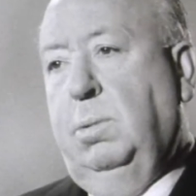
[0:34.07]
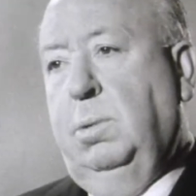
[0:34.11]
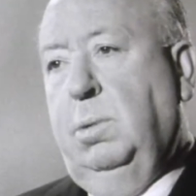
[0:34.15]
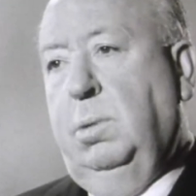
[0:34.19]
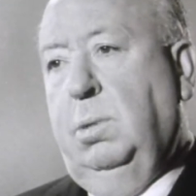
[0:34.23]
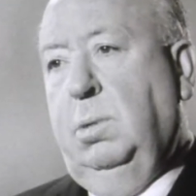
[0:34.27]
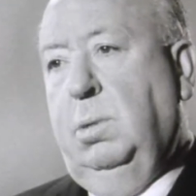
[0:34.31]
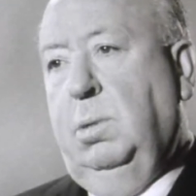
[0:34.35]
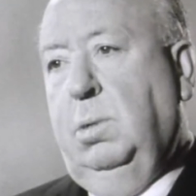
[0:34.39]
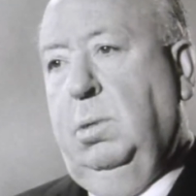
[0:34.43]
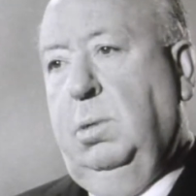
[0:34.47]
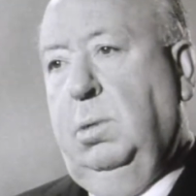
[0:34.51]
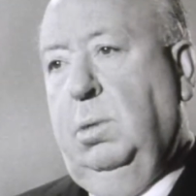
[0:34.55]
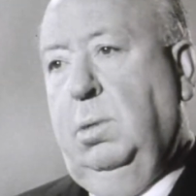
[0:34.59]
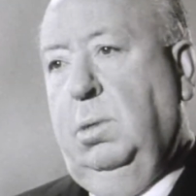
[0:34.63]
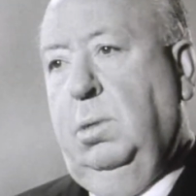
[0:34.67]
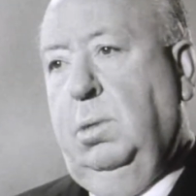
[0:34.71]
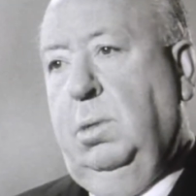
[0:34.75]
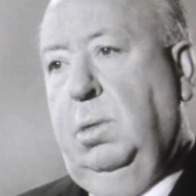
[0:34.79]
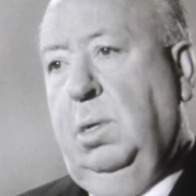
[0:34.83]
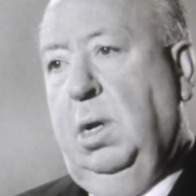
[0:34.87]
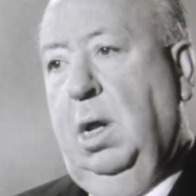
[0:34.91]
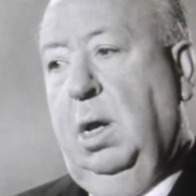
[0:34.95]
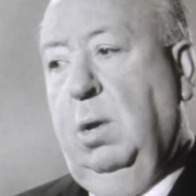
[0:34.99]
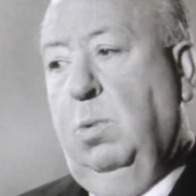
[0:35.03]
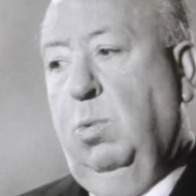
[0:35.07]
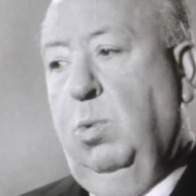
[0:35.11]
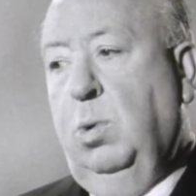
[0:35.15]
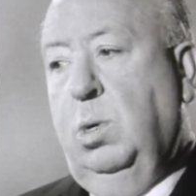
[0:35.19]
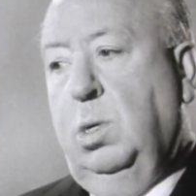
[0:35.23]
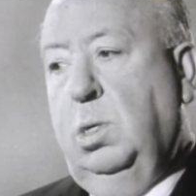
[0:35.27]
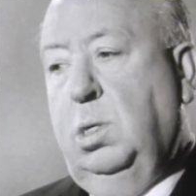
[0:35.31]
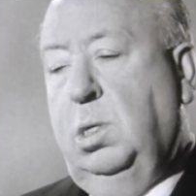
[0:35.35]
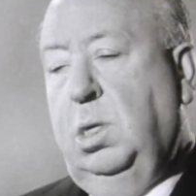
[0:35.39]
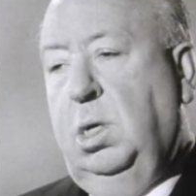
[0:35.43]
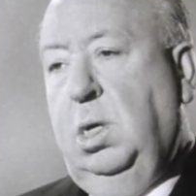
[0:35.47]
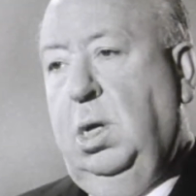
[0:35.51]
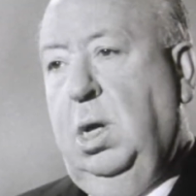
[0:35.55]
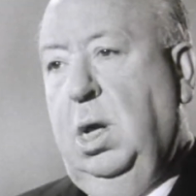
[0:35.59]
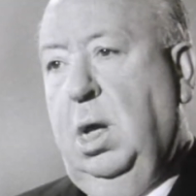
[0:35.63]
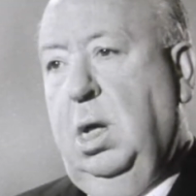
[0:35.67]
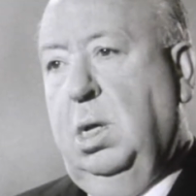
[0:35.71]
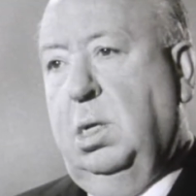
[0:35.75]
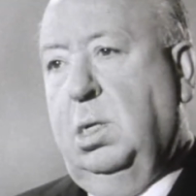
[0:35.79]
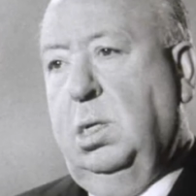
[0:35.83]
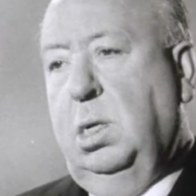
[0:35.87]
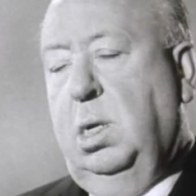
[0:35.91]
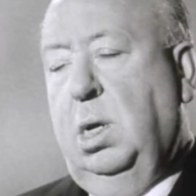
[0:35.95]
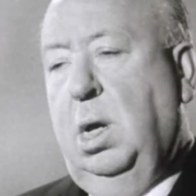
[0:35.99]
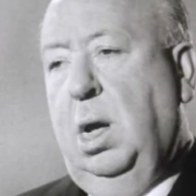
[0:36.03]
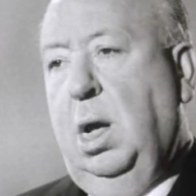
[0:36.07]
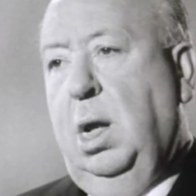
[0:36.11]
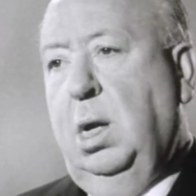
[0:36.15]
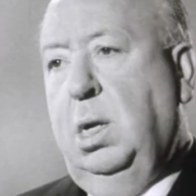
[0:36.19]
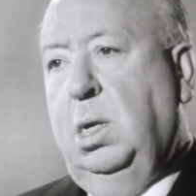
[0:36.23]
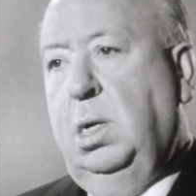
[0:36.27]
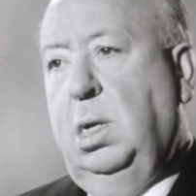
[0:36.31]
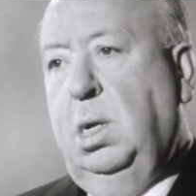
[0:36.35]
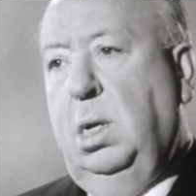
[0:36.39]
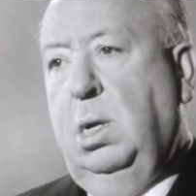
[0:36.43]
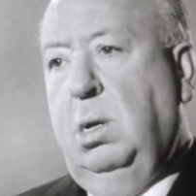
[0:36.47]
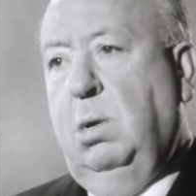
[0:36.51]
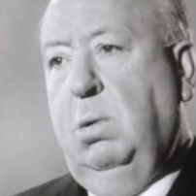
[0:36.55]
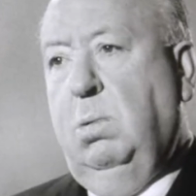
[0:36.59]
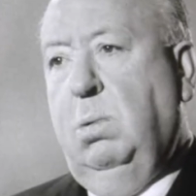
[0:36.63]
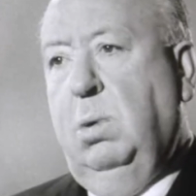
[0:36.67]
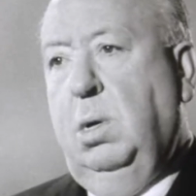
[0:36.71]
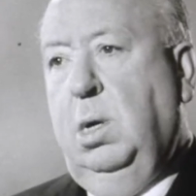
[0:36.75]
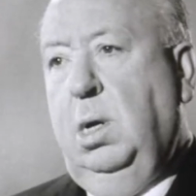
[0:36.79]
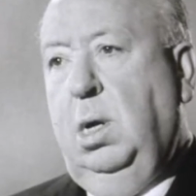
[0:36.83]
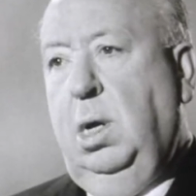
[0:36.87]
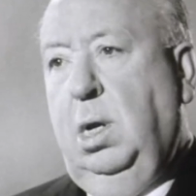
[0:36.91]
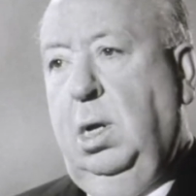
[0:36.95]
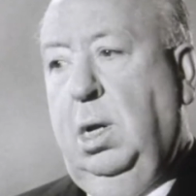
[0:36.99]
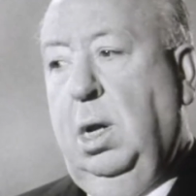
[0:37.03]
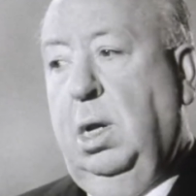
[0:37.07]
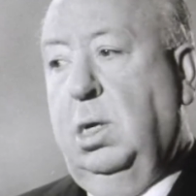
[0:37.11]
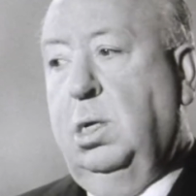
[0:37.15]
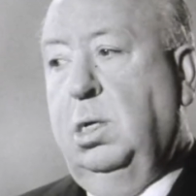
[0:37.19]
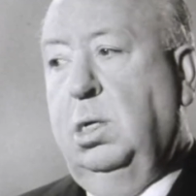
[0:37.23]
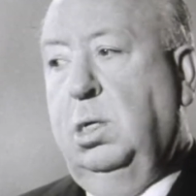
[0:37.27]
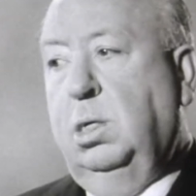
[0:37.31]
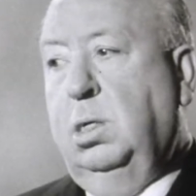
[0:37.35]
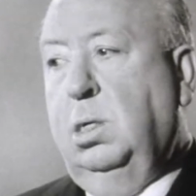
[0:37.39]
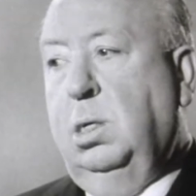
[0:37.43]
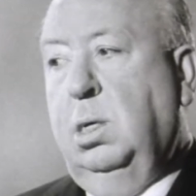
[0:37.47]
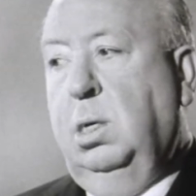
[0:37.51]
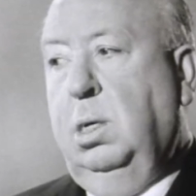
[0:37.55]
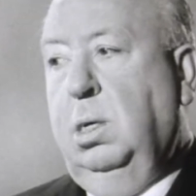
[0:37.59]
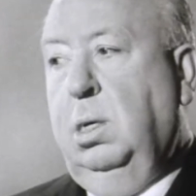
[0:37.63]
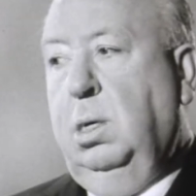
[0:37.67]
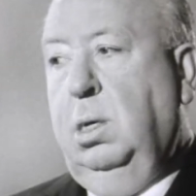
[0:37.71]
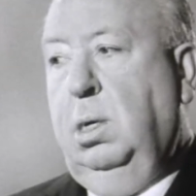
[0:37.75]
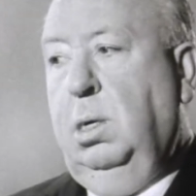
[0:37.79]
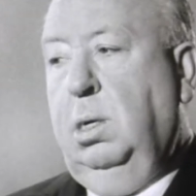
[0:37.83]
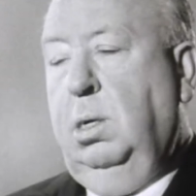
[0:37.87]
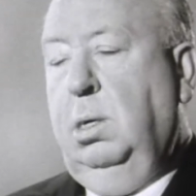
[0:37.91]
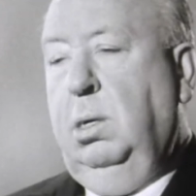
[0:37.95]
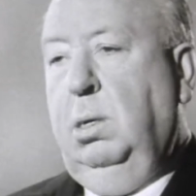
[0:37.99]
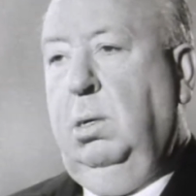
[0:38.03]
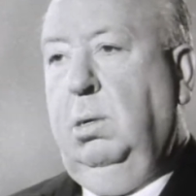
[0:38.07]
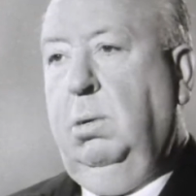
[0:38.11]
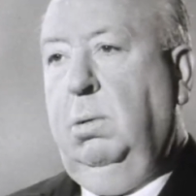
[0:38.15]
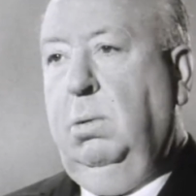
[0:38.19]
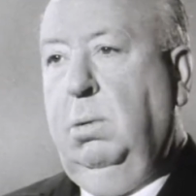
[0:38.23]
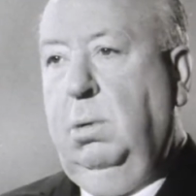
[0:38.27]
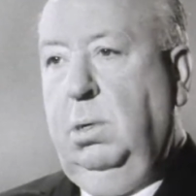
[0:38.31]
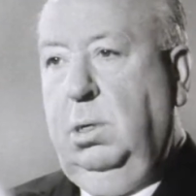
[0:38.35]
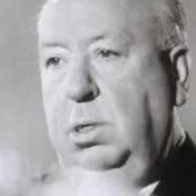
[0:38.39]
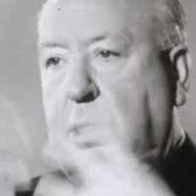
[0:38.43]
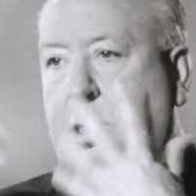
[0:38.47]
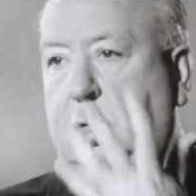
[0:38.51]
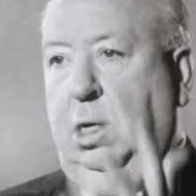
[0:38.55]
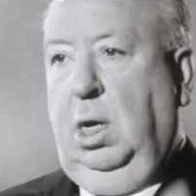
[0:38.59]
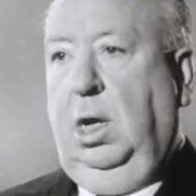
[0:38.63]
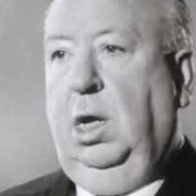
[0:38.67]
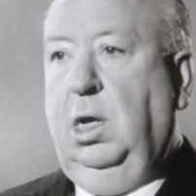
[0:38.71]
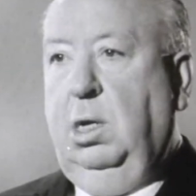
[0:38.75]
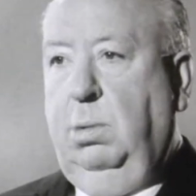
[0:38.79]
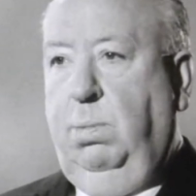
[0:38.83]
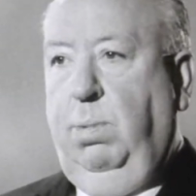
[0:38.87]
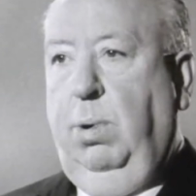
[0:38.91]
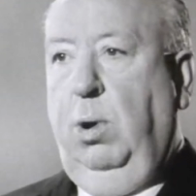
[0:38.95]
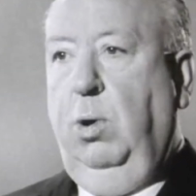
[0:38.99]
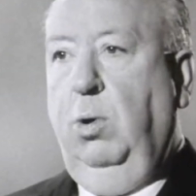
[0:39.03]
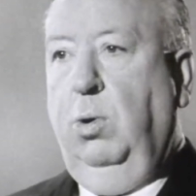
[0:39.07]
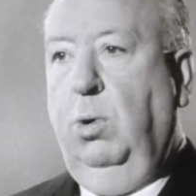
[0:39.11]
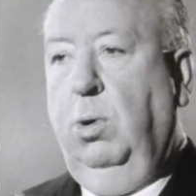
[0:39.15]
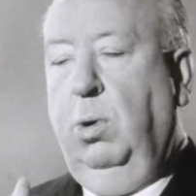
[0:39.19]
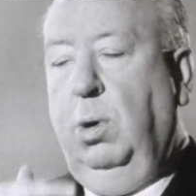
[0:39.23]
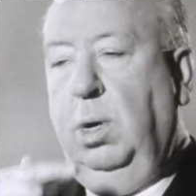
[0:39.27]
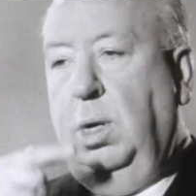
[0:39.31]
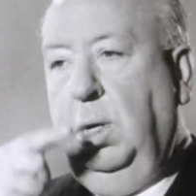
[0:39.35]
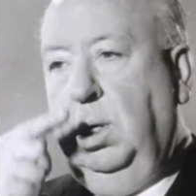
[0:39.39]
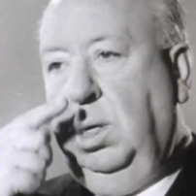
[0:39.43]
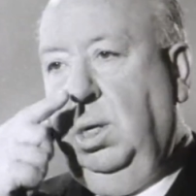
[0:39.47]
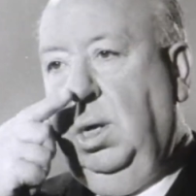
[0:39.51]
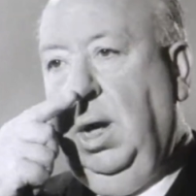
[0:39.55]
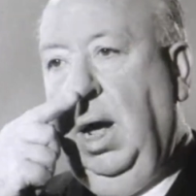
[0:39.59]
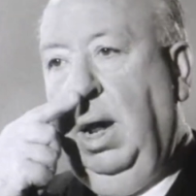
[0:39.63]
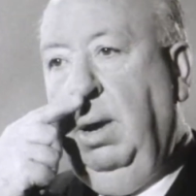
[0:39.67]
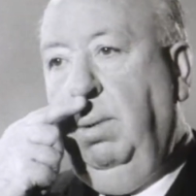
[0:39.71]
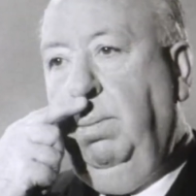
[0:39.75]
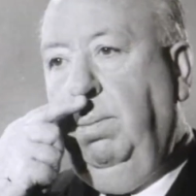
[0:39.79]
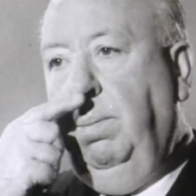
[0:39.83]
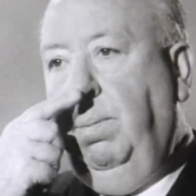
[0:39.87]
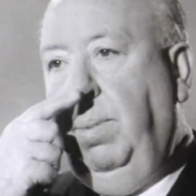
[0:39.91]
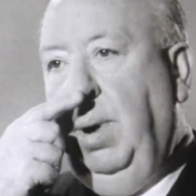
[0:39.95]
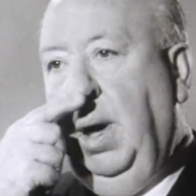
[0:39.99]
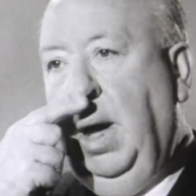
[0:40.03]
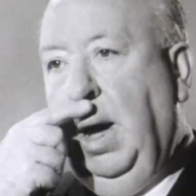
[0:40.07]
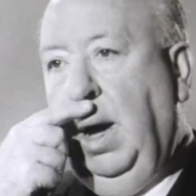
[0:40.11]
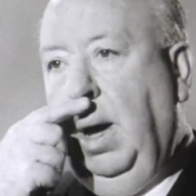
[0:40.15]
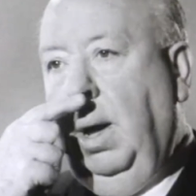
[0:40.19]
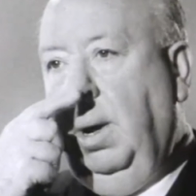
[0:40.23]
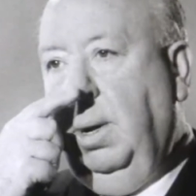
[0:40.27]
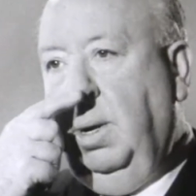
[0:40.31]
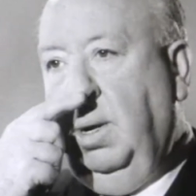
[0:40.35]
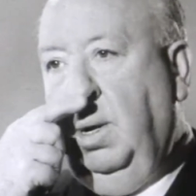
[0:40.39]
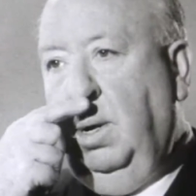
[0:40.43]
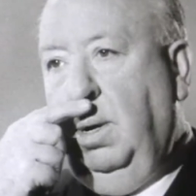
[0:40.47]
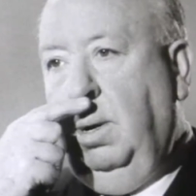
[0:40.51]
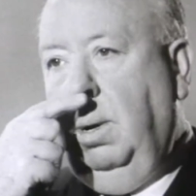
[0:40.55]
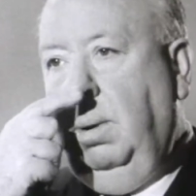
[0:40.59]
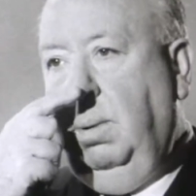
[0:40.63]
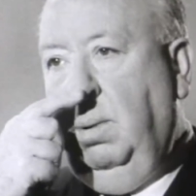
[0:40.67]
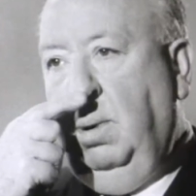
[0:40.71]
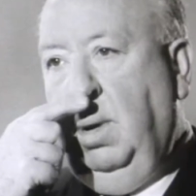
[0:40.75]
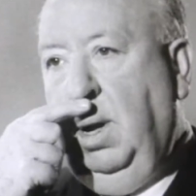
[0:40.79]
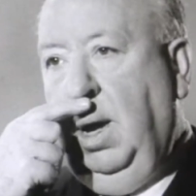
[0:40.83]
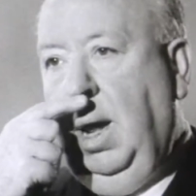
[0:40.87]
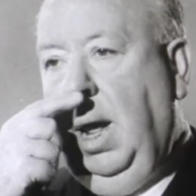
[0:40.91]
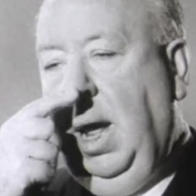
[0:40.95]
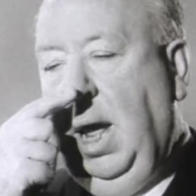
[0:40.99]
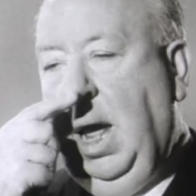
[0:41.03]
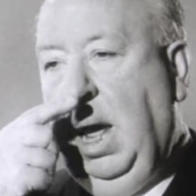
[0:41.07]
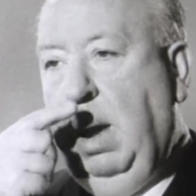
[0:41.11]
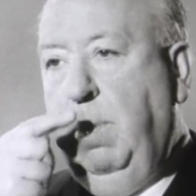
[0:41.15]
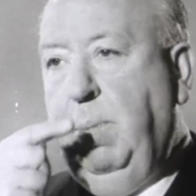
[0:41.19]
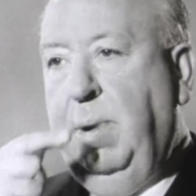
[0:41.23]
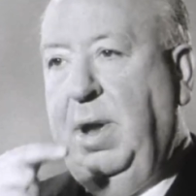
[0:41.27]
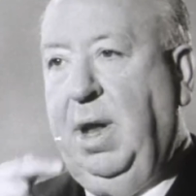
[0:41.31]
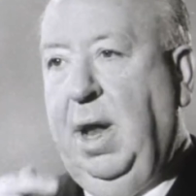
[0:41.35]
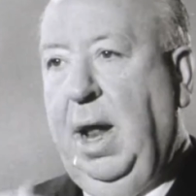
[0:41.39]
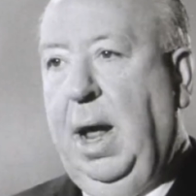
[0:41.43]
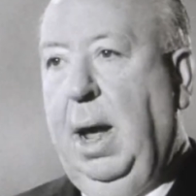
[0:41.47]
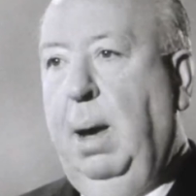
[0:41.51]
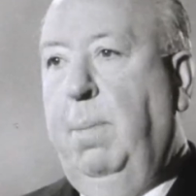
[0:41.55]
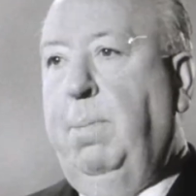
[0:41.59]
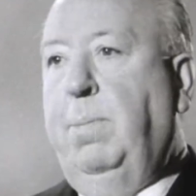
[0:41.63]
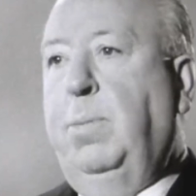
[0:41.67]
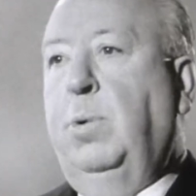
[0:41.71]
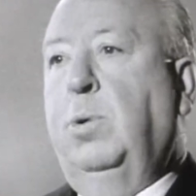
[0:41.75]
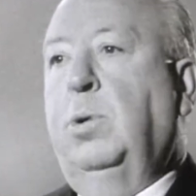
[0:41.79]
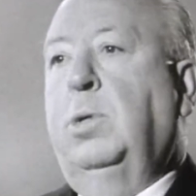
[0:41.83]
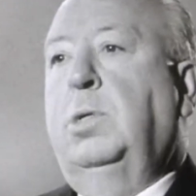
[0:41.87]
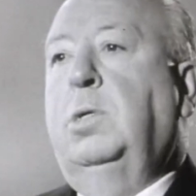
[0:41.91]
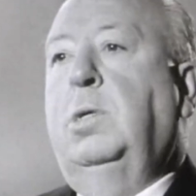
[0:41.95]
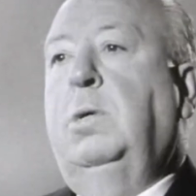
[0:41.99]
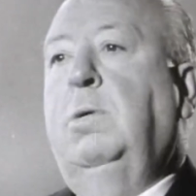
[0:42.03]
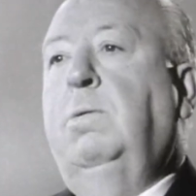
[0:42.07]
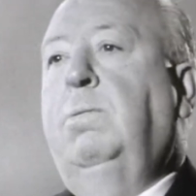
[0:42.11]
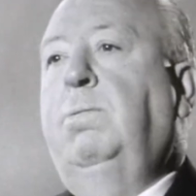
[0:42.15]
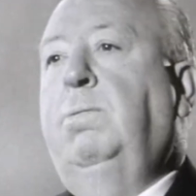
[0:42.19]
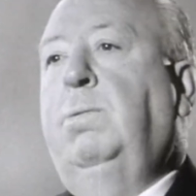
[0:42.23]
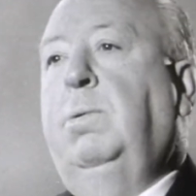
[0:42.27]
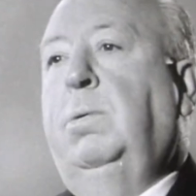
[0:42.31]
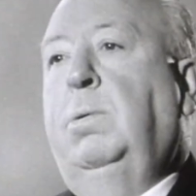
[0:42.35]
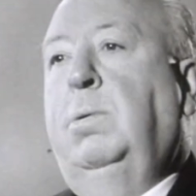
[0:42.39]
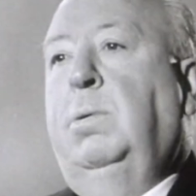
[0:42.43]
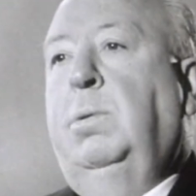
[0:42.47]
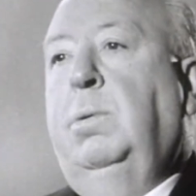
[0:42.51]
In other words, he has an idea, he doesn't explode all his gunpowder and ham it up or so forth.